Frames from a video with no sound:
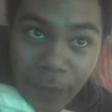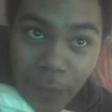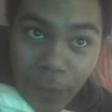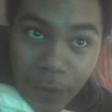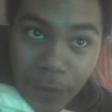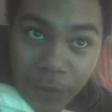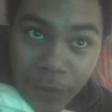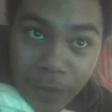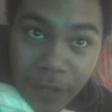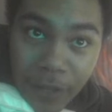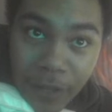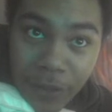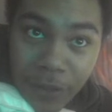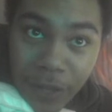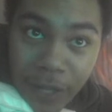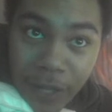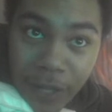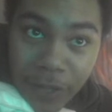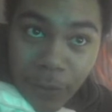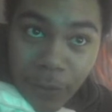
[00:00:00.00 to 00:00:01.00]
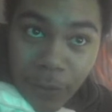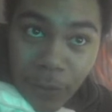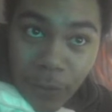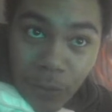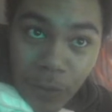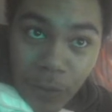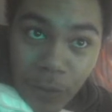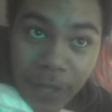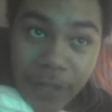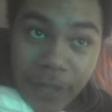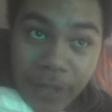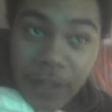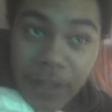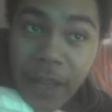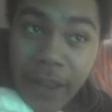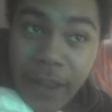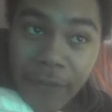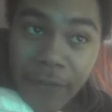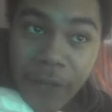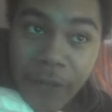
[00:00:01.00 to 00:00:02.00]
with Nathaniel Drake's
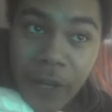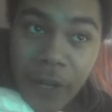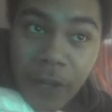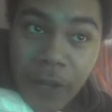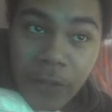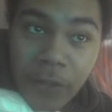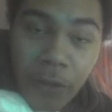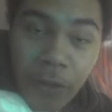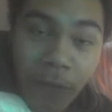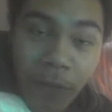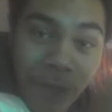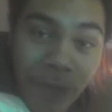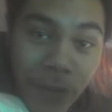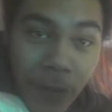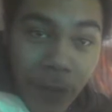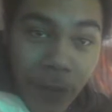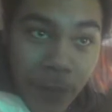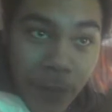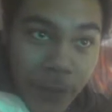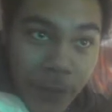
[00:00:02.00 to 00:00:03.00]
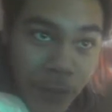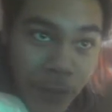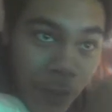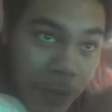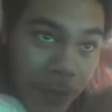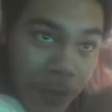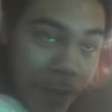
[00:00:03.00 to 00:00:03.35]
life. So the film is going to be a